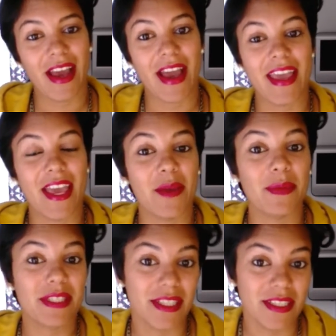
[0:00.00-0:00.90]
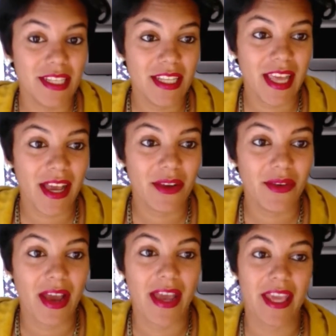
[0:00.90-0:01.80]
I am Cindy
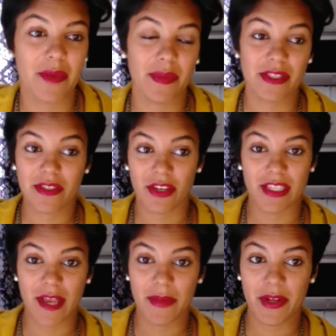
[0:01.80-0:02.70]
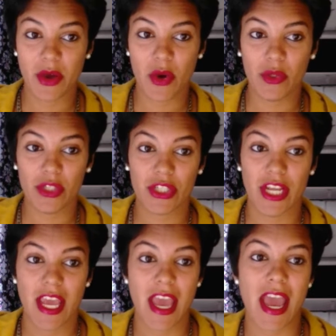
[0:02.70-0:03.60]
Lau. I am a Star Diamond coach,
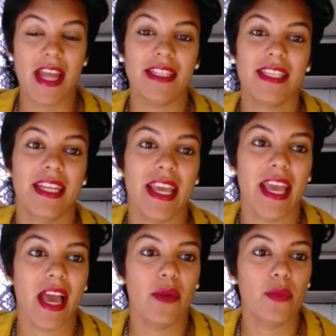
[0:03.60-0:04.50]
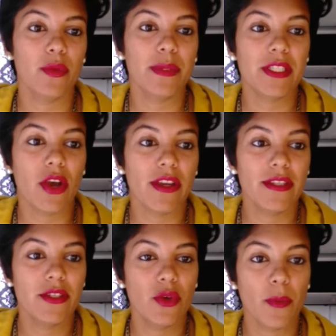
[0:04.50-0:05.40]
and today I will be
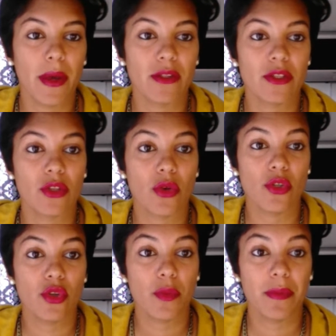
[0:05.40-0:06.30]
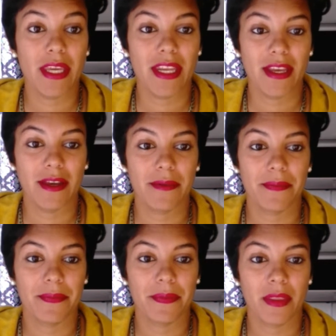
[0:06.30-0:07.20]
talking to you about social media.
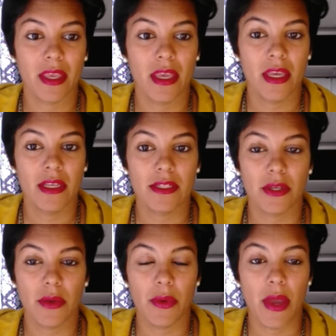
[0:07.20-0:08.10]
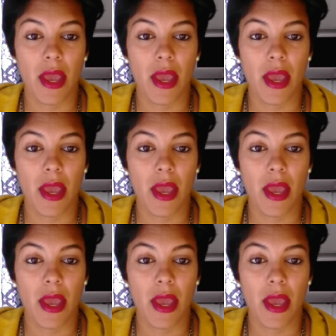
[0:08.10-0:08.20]
So,